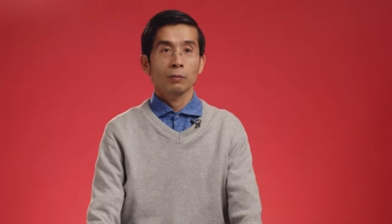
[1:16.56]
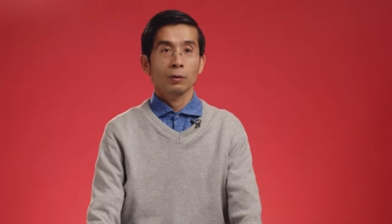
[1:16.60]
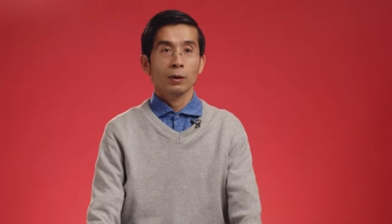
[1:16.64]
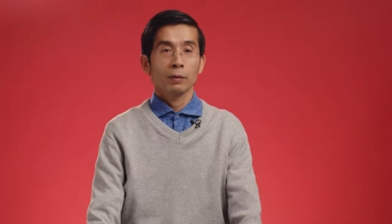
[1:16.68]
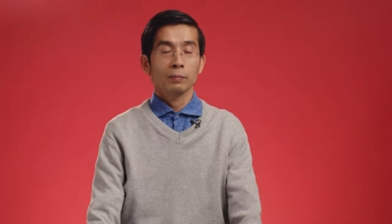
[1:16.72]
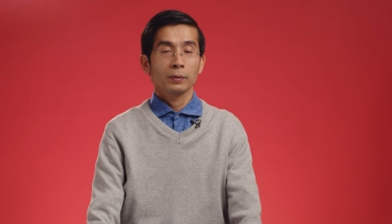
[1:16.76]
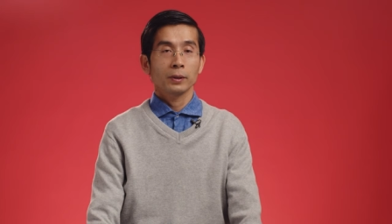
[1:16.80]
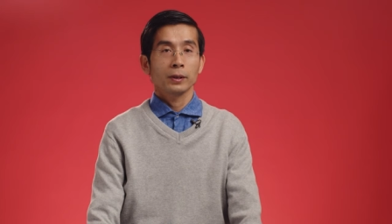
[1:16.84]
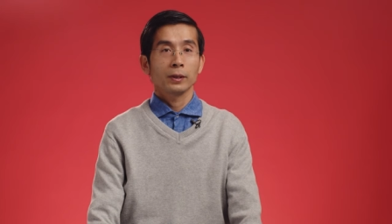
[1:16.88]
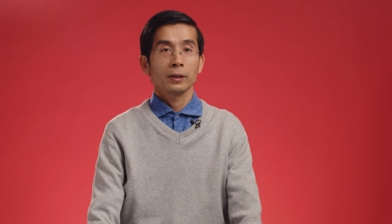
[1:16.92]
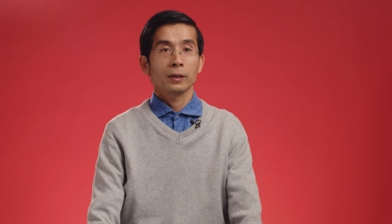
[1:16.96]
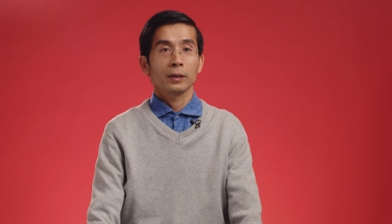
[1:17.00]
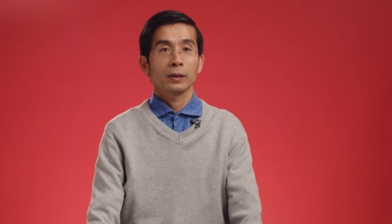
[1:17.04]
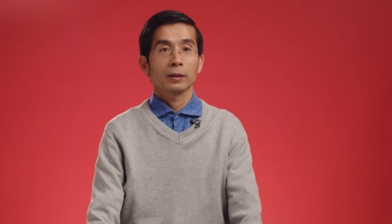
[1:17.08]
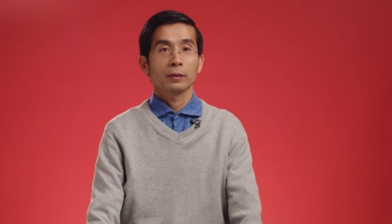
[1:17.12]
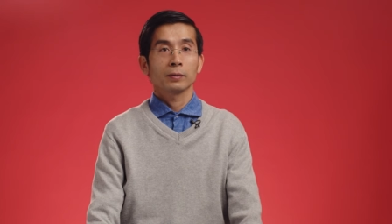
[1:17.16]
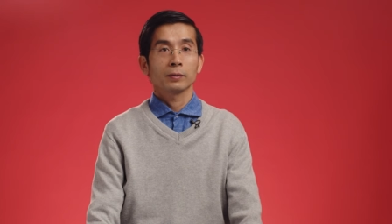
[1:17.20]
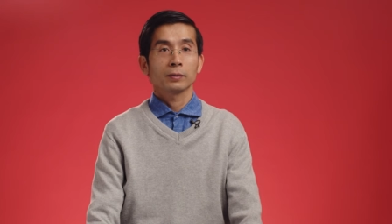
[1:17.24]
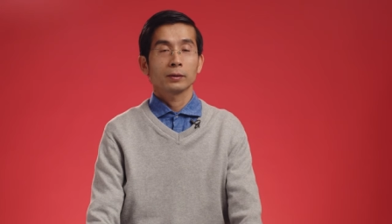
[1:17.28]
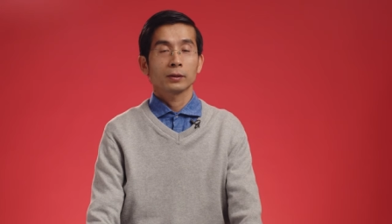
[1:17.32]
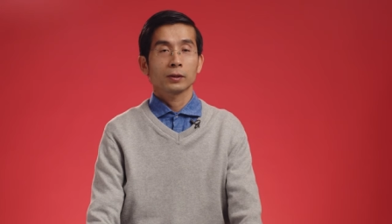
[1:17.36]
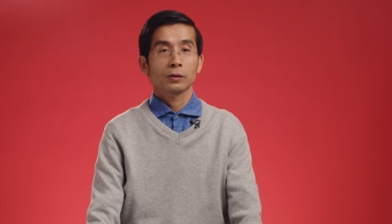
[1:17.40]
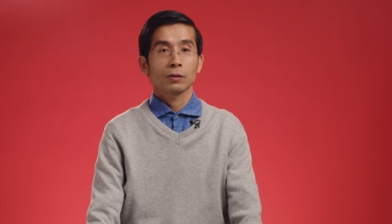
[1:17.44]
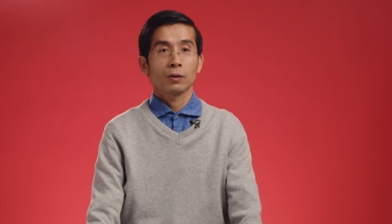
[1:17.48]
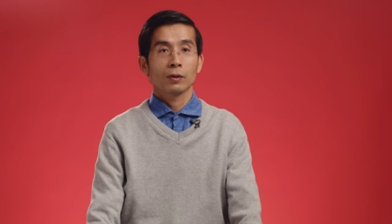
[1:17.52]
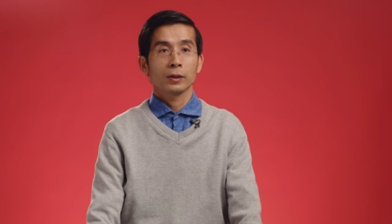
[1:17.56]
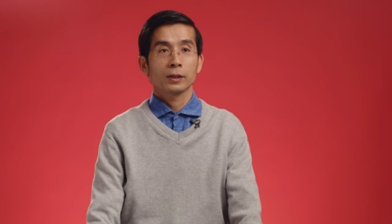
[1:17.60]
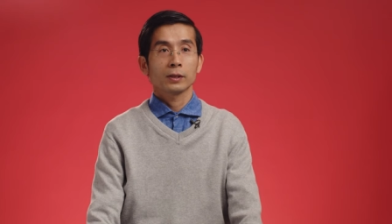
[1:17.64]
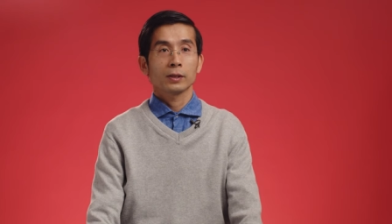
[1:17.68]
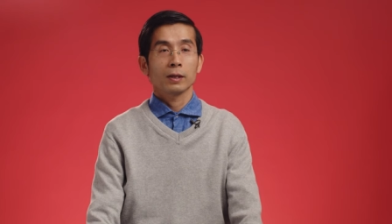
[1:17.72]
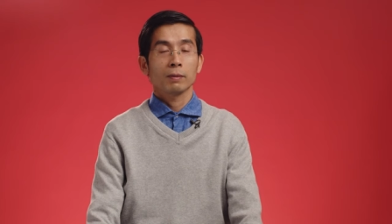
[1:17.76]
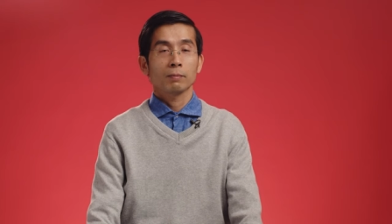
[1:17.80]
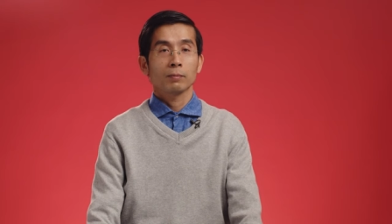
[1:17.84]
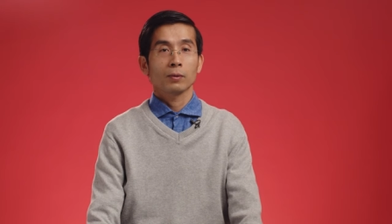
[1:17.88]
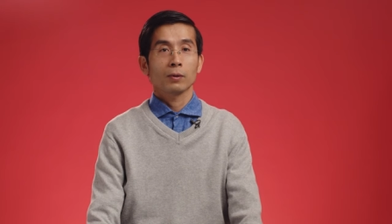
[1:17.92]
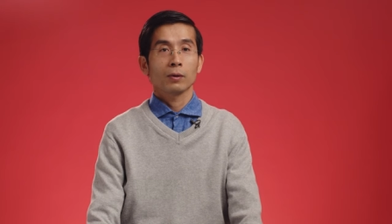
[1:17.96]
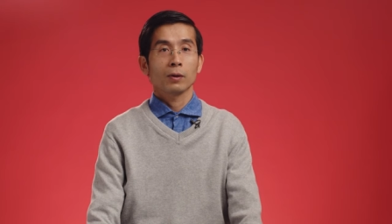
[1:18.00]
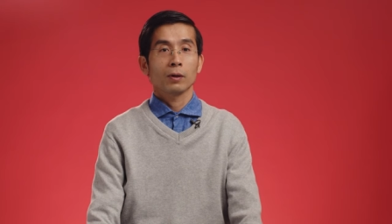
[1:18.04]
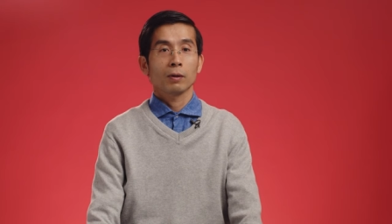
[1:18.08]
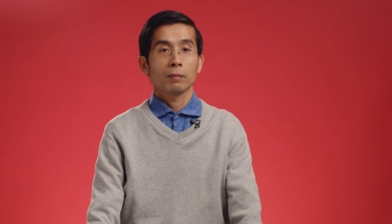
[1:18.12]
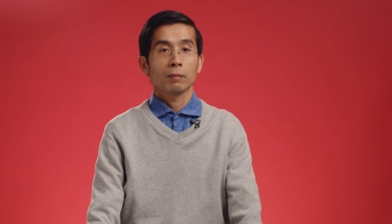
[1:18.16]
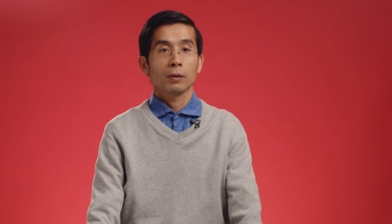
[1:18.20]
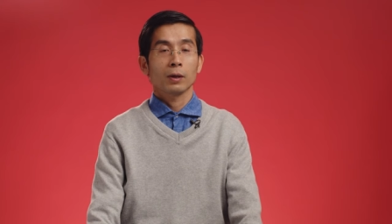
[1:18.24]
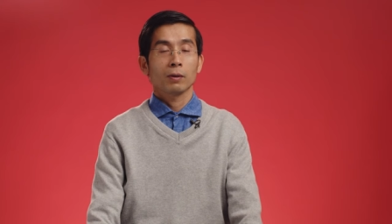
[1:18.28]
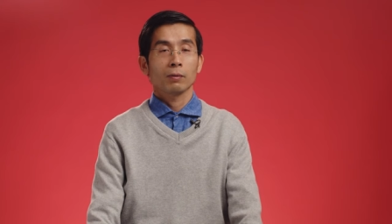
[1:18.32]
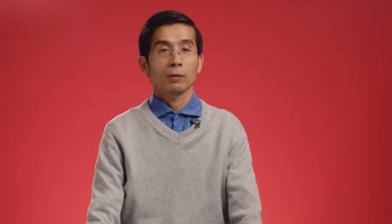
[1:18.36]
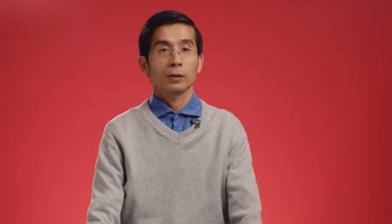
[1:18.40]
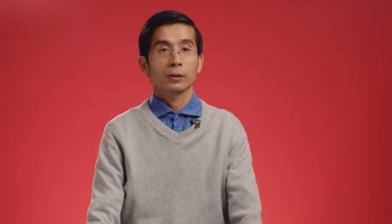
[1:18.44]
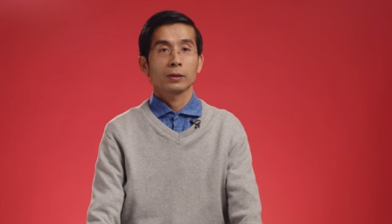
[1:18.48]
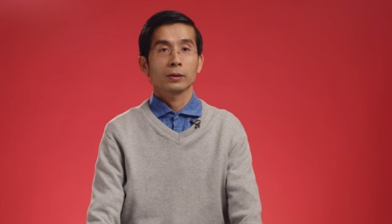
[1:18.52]
one of the uh, strong example
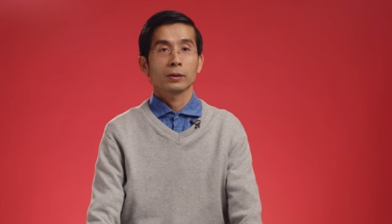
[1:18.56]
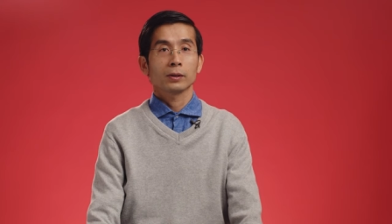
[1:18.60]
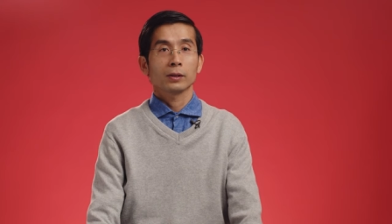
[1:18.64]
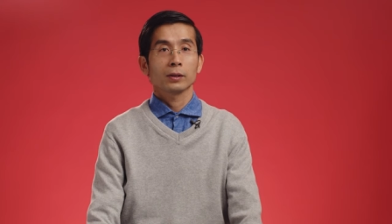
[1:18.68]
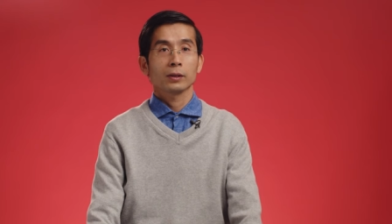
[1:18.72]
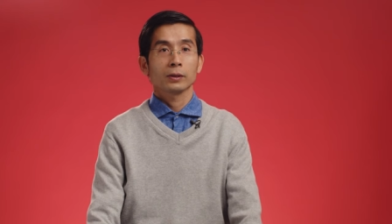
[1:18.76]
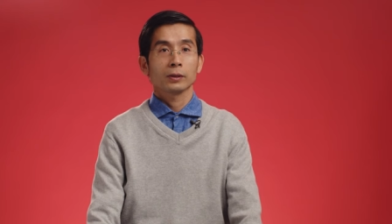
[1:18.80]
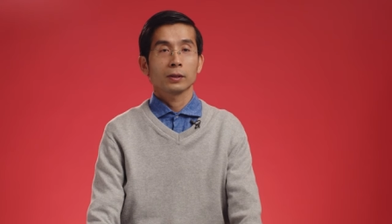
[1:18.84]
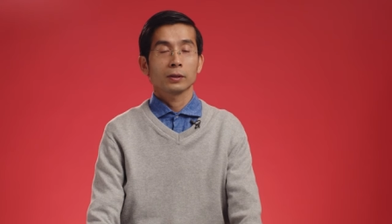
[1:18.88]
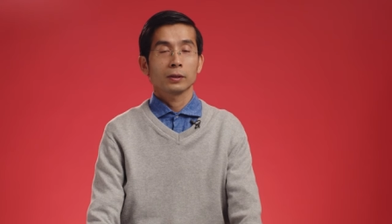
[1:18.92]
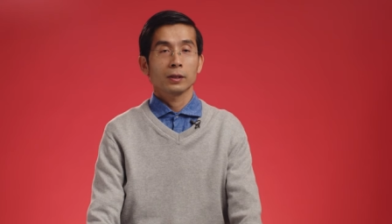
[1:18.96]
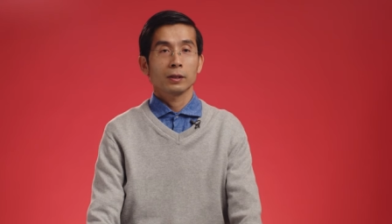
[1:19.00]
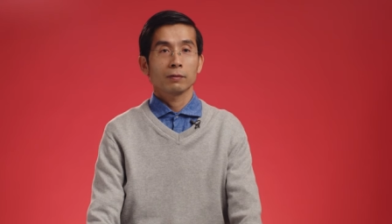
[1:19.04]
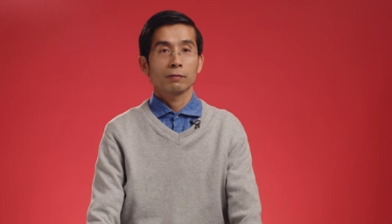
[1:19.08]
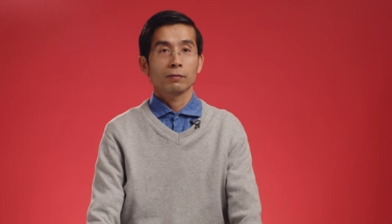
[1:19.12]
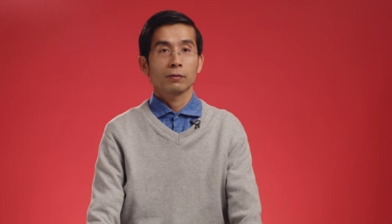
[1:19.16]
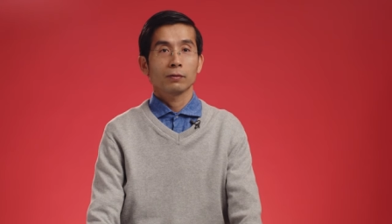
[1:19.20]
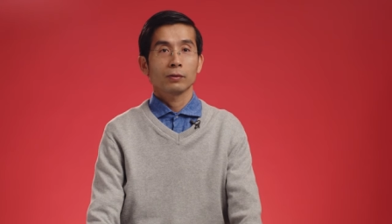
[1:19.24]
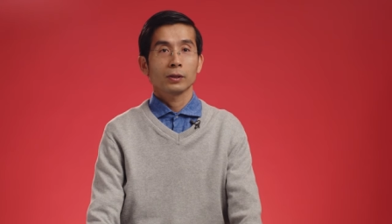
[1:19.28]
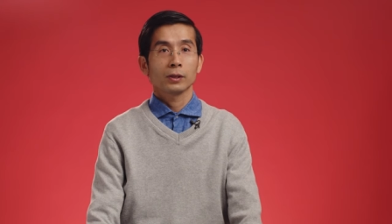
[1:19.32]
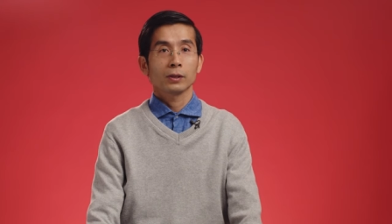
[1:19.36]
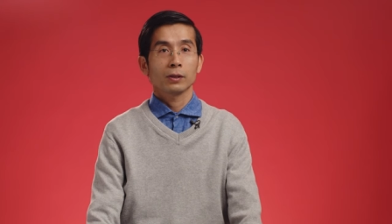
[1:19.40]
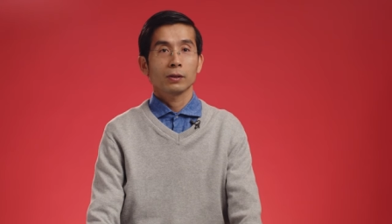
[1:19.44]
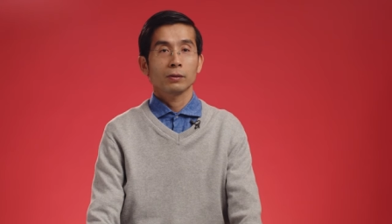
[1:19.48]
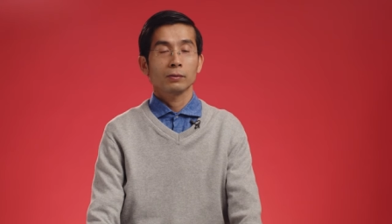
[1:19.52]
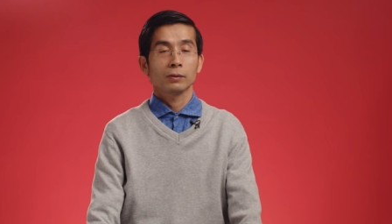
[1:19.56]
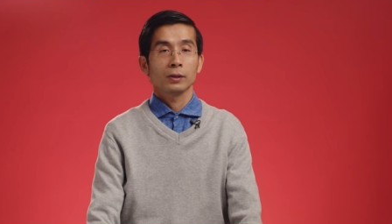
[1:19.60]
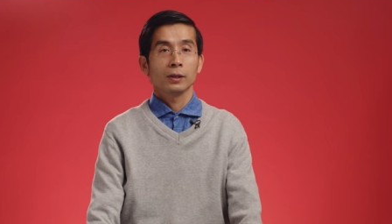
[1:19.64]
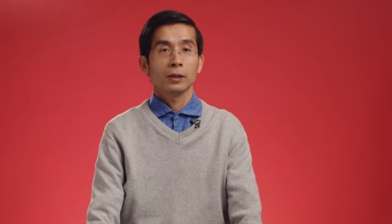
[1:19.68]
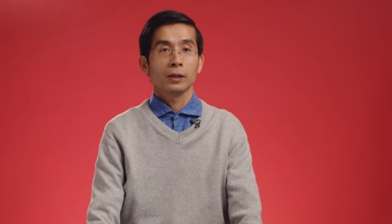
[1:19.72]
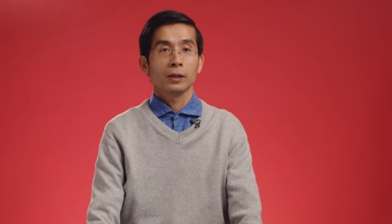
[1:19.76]
of our uh, successful result.